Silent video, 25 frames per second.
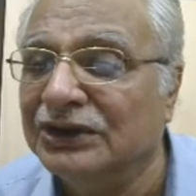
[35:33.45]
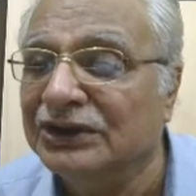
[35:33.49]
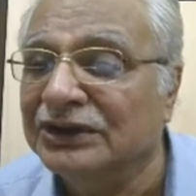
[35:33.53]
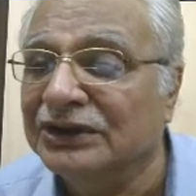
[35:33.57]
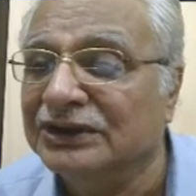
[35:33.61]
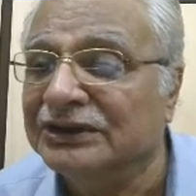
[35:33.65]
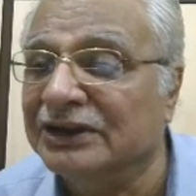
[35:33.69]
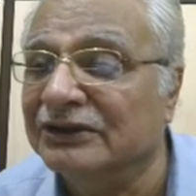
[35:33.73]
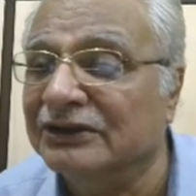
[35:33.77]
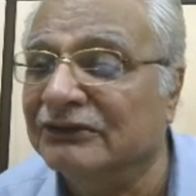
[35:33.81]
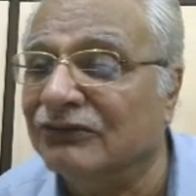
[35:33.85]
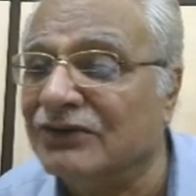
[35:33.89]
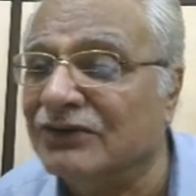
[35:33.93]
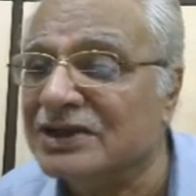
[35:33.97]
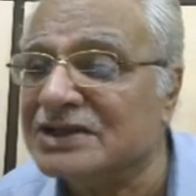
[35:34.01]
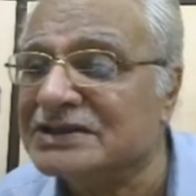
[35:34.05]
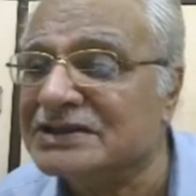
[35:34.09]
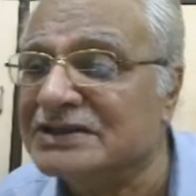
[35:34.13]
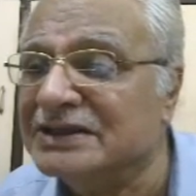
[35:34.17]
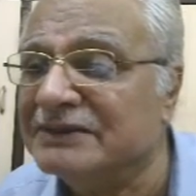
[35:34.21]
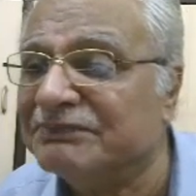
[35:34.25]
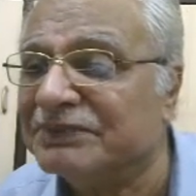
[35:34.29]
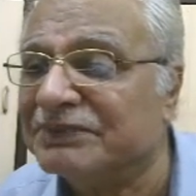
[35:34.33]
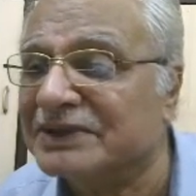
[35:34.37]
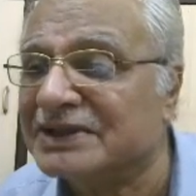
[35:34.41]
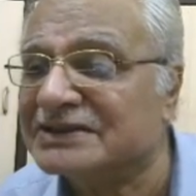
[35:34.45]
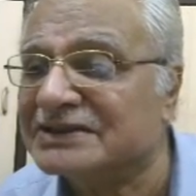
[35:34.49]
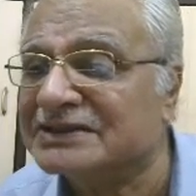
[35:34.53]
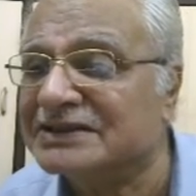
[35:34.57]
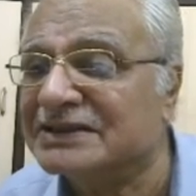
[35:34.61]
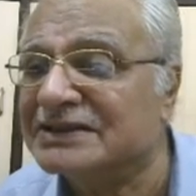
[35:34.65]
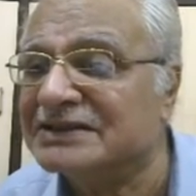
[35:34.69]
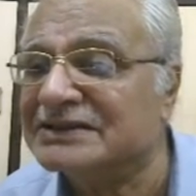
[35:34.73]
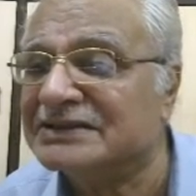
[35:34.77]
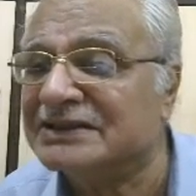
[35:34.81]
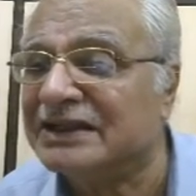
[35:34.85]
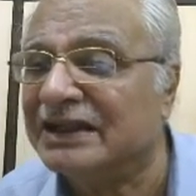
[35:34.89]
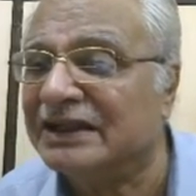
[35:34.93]
then was the person
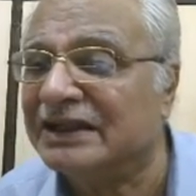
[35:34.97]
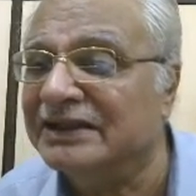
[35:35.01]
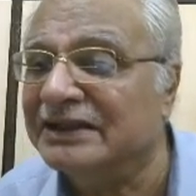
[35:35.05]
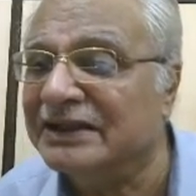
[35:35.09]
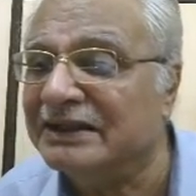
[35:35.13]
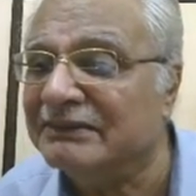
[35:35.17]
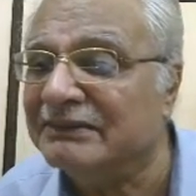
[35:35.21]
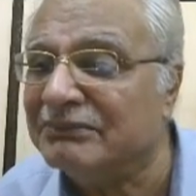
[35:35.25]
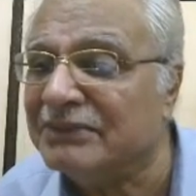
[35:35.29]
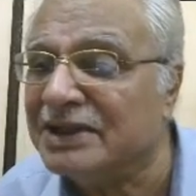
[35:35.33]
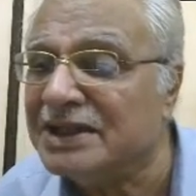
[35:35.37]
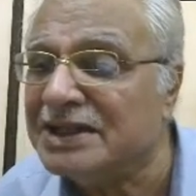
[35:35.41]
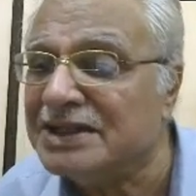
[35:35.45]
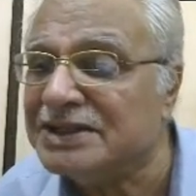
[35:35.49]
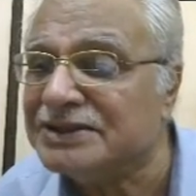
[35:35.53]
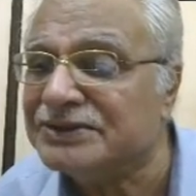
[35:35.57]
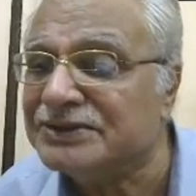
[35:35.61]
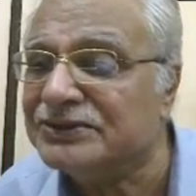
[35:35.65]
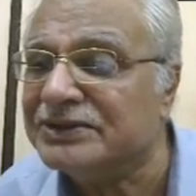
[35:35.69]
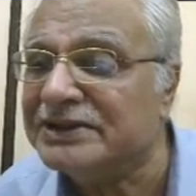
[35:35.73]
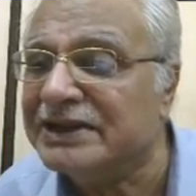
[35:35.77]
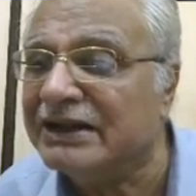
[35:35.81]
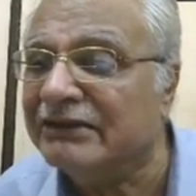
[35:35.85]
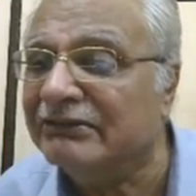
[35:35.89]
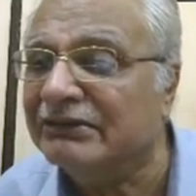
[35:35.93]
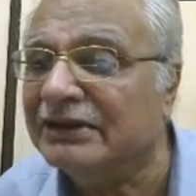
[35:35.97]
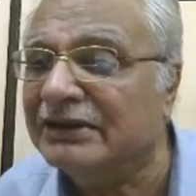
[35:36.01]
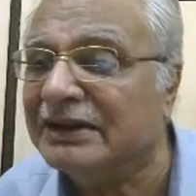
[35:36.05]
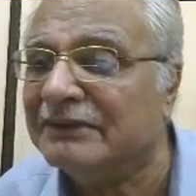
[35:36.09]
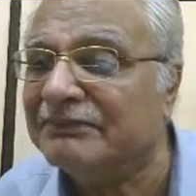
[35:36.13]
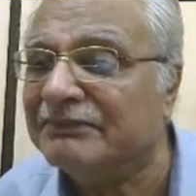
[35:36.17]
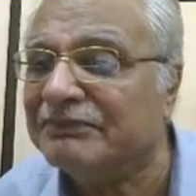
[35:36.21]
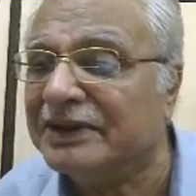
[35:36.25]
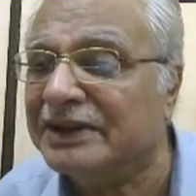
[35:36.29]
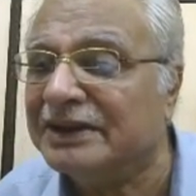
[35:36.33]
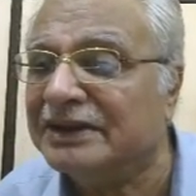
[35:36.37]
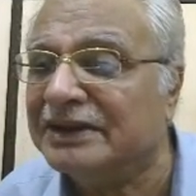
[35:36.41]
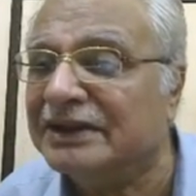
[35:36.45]
unable to develop
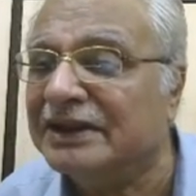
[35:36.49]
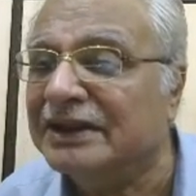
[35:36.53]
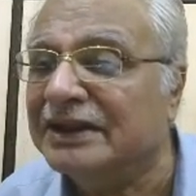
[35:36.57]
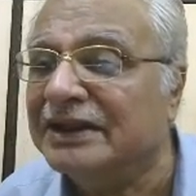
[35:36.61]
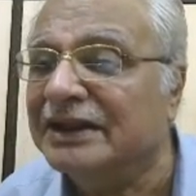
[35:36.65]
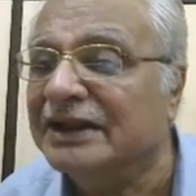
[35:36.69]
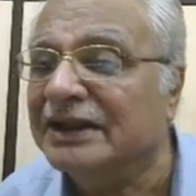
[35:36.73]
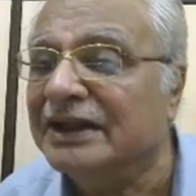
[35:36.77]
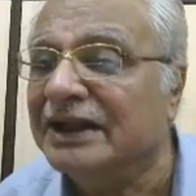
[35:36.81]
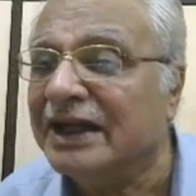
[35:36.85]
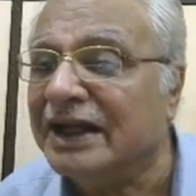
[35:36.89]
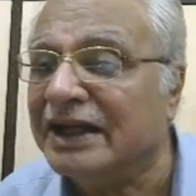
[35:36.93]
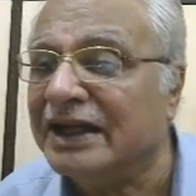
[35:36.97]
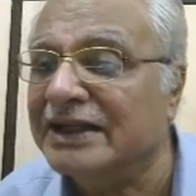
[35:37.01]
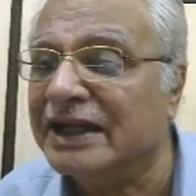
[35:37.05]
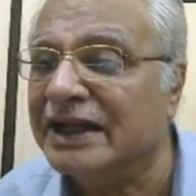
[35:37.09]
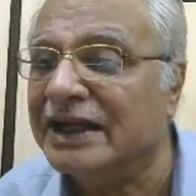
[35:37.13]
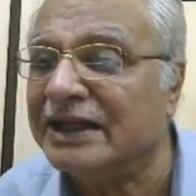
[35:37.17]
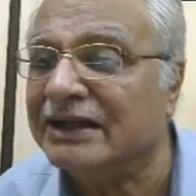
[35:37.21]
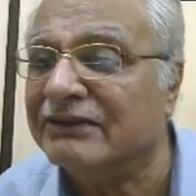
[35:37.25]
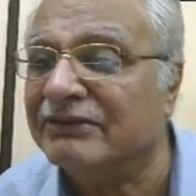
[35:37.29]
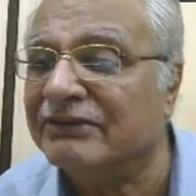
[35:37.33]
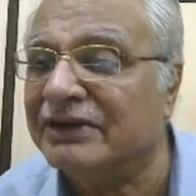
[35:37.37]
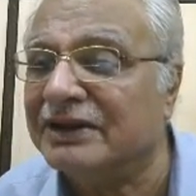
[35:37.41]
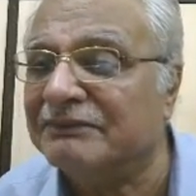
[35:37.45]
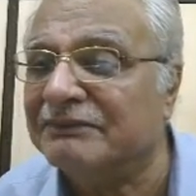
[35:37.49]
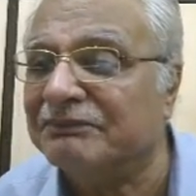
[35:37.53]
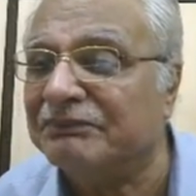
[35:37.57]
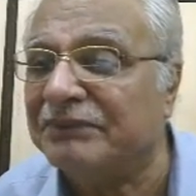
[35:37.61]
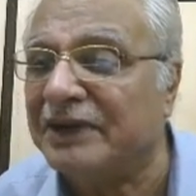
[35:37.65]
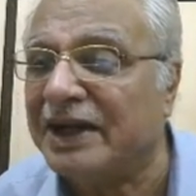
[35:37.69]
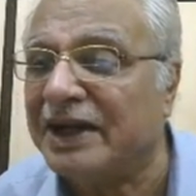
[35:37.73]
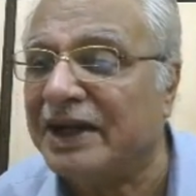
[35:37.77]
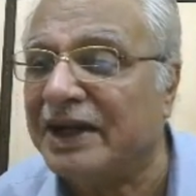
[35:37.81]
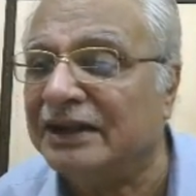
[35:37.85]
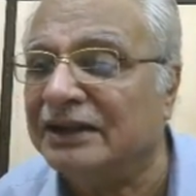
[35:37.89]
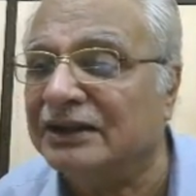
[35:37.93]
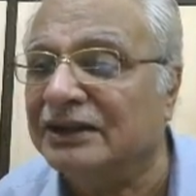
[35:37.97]
an adequate
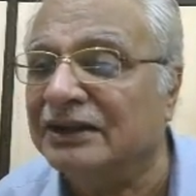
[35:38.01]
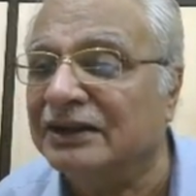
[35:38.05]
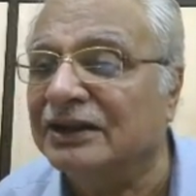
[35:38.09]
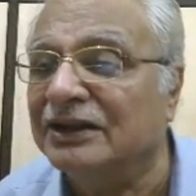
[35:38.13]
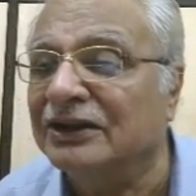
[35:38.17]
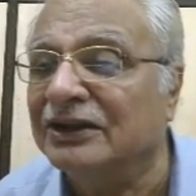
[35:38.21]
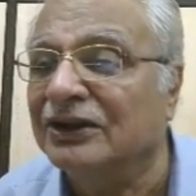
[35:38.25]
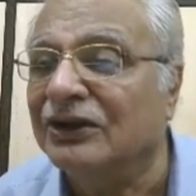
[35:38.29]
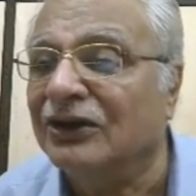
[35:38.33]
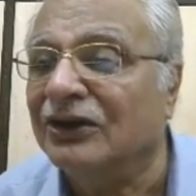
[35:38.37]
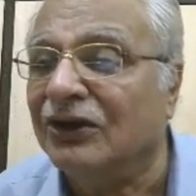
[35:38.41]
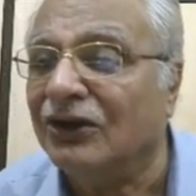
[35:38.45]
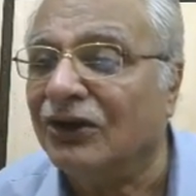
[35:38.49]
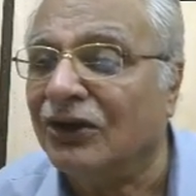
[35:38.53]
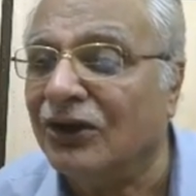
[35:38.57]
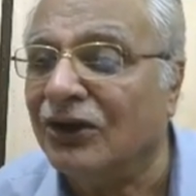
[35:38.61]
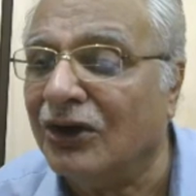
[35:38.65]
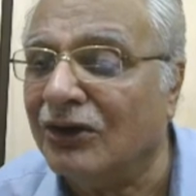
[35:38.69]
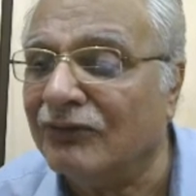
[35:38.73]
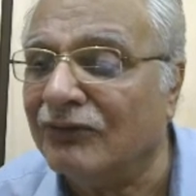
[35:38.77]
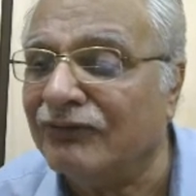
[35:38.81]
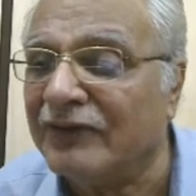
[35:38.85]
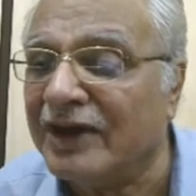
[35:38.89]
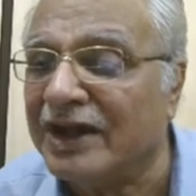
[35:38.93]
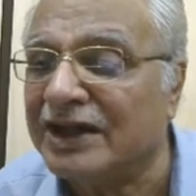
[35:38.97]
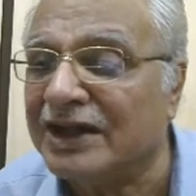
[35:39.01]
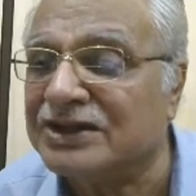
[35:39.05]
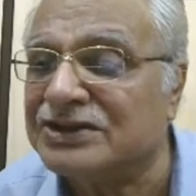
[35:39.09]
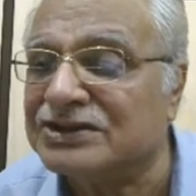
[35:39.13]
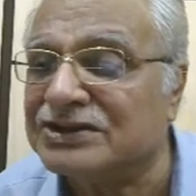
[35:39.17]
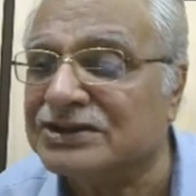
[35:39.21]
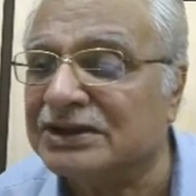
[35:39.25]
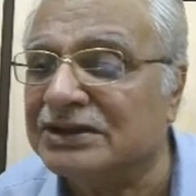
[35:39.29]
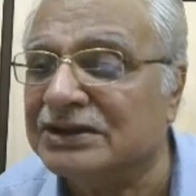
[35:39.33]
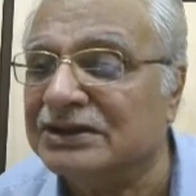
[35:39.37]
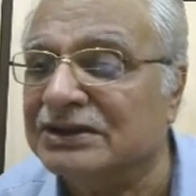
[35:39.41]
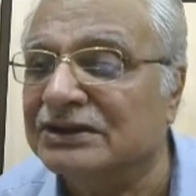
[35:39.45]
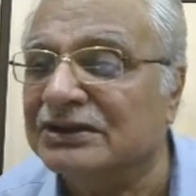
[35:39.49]
plan of
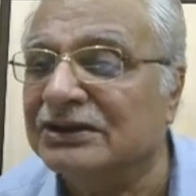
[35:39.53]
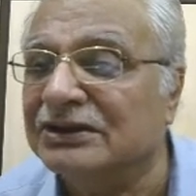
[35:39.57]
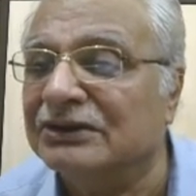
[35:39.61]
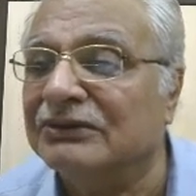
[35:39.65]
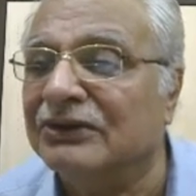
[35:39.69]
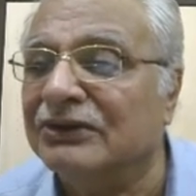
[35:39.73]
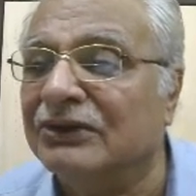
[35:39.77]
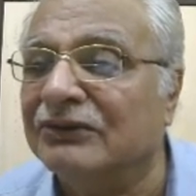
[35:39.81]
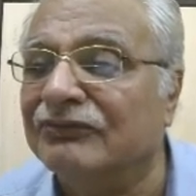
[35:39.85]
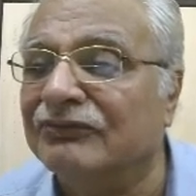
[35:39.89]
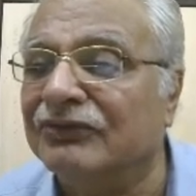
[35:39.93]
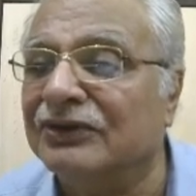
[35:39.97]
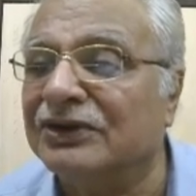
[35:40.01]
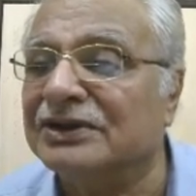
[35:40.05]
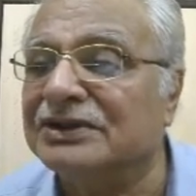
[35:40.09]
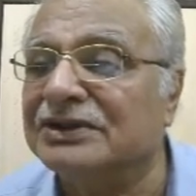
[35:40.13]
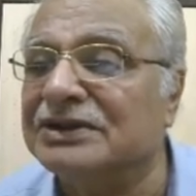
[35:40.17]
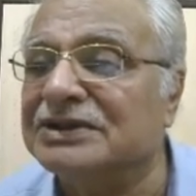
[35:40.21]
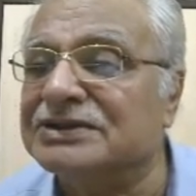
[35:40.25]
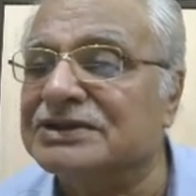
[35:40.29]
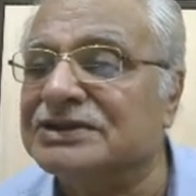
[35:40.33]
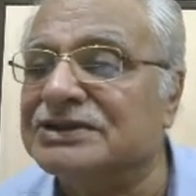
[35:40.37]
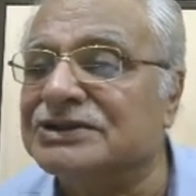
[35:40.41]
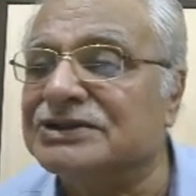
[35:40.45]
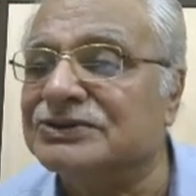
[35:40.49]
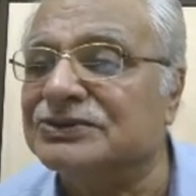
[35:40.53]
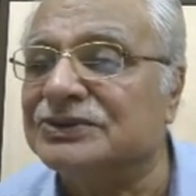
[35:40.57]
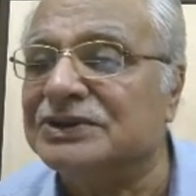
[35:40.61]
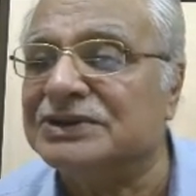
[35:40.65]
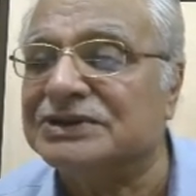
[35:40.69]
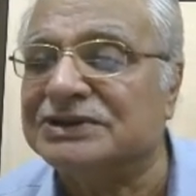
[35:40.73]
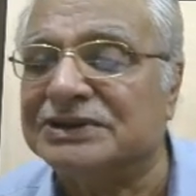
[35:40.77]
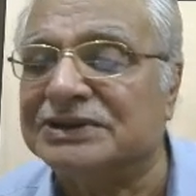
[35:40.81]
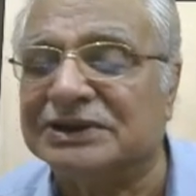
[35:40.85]
action for the situation?